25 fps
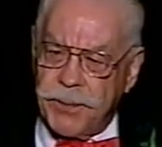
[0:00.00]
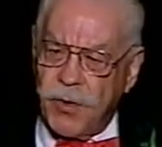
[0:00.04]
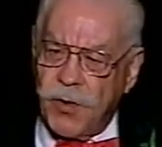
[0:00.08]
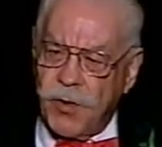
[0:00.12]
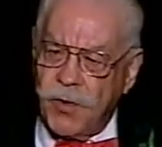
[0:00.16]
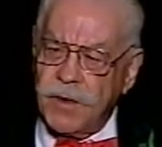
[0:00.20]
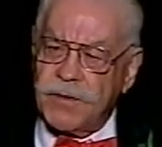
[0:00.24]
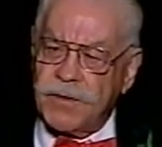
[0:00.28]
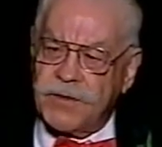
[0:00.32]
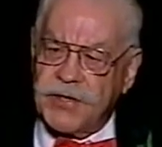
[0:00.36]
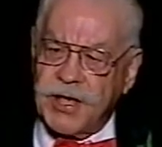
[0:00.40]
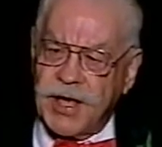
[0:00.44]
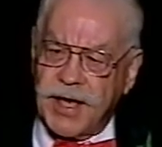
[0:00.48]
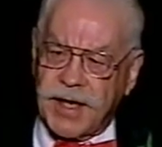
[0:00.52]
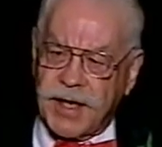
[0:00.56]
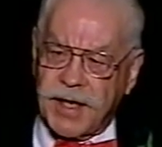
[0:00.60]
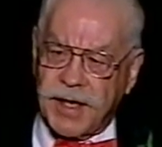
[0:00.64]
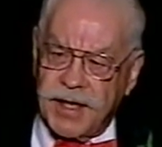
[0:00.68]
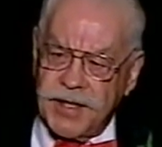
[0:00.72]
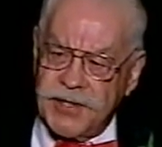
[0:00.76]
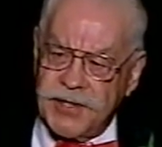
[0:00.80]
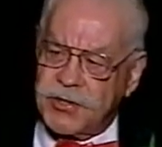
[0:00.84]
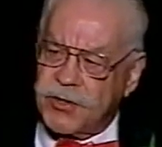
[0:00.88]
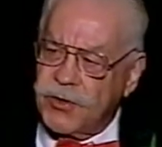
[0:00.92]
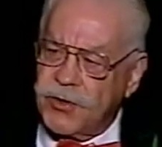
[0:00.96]
Old Tech
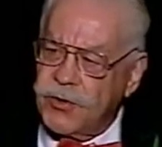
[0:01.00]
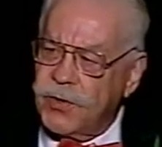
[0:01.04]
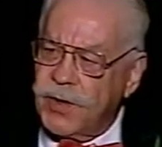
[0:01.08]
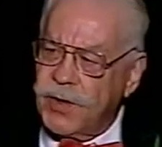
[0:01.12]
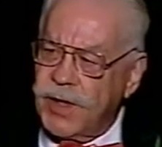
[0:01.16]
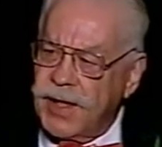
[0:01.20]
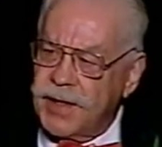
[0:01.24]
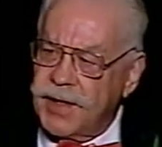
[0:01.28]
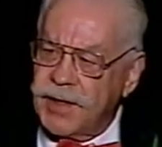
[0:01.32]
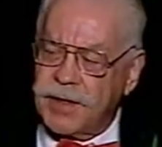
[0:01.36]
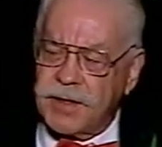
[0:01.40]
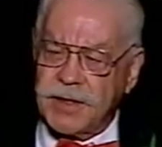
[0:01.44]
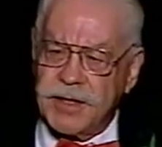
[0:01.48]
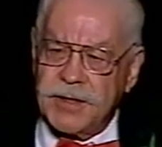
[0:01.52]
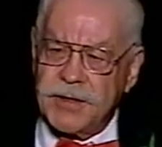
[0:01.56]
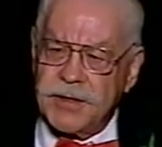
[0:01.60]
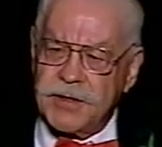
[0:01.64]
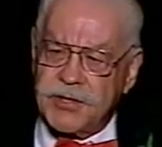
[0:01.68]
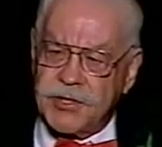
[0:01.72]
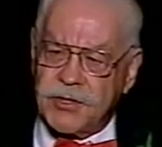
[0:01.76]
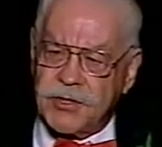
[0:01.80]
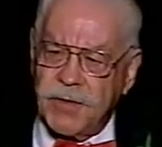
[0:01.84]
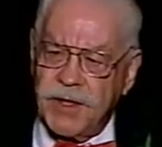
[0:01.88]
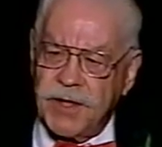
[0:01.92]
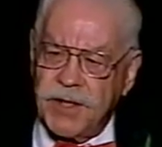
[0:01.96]
High School on
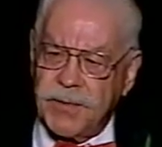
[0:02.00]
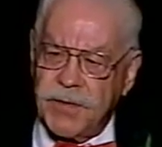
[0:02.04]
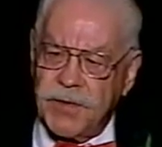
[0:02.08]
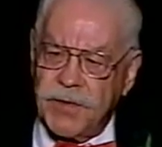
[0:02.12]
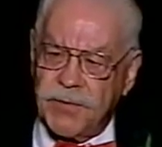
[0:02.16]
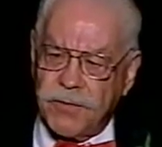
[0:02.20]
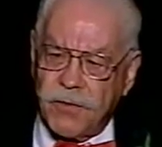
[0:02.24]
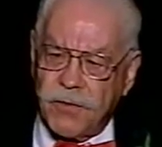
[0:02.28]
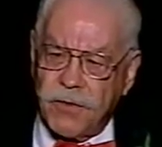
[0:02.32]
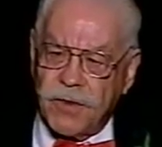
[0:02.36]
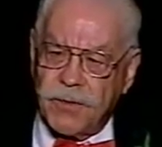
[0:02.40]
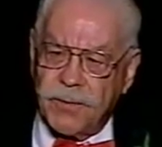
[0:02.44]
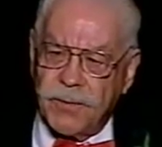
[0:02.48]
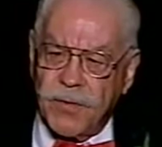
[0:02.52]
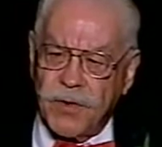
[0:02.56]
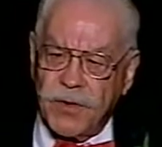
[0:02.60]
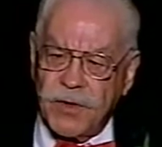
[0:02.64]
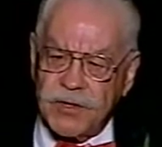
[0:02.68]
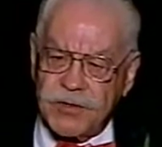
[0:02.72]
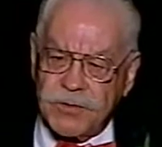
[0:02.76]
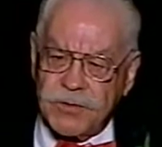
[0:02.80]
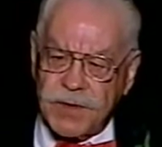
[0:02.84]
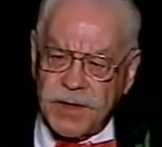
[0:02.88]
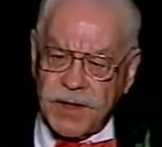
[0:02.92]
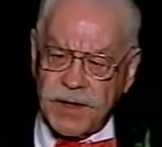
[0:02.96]
Clinton Street before it
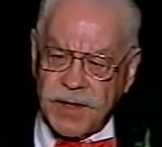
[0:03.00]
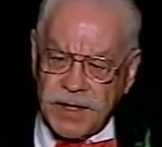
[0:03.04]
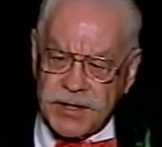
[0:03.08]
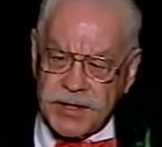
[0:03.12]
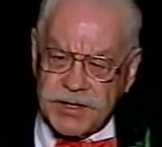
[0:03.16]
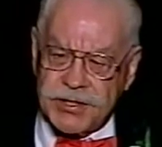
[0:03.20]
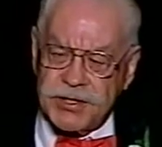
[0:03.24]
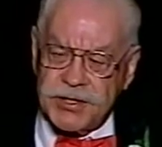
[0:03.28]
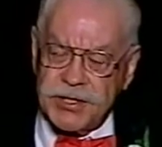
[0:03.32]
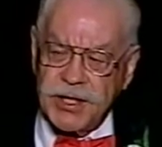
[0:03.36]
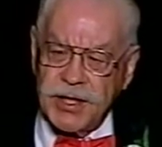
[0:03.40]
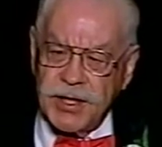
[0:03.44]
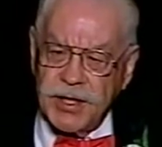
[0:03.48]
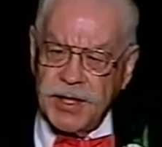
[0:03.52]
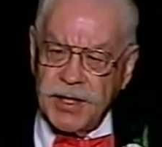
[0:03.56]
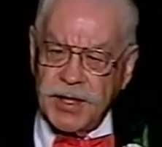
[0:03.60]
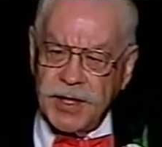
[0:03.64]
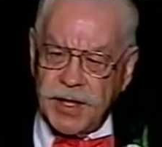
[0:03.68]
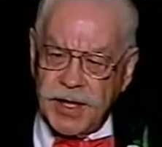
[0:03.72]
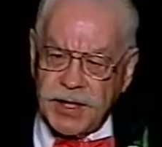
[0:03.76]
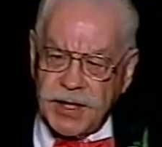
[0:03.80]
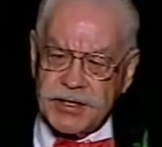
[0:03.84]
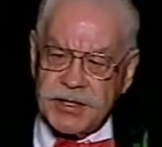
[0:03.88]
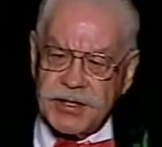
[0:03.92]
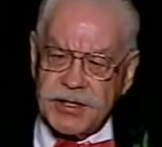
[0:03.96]
merged with
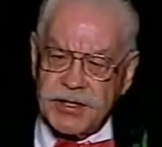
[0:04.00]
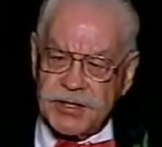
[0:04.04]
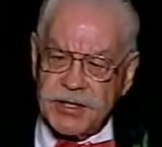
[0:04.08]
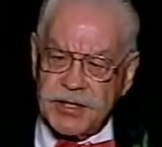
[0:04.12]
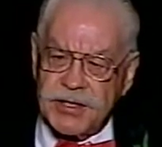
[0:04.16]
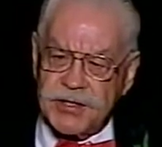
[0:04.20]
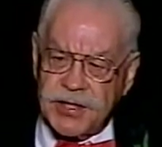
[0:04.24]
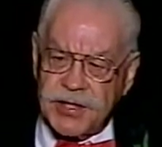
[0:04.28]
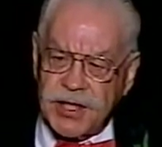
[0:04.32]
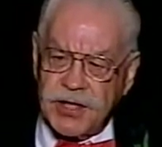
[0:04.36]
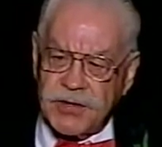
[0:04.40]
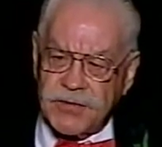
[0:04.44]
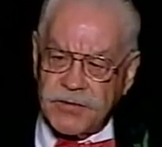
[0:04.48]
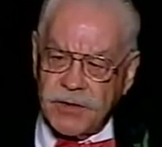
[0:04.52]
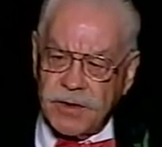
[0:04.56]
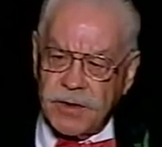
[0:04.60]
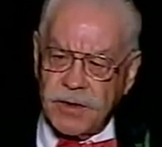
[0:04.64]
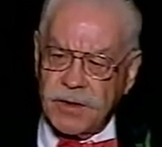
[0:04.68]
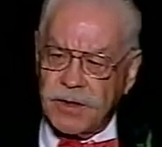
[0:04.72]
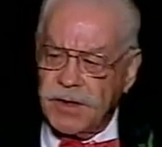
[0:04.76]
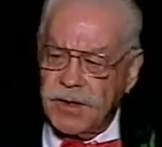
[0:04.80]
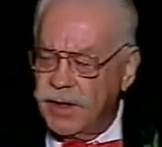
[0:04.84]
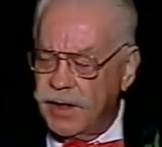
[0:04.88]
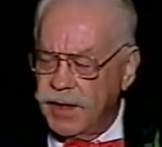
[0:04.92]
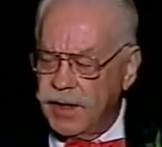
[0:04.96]
Hutchinson
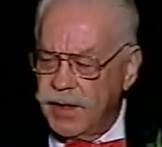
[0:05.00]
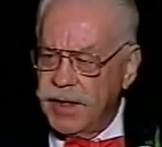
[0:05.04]
Central,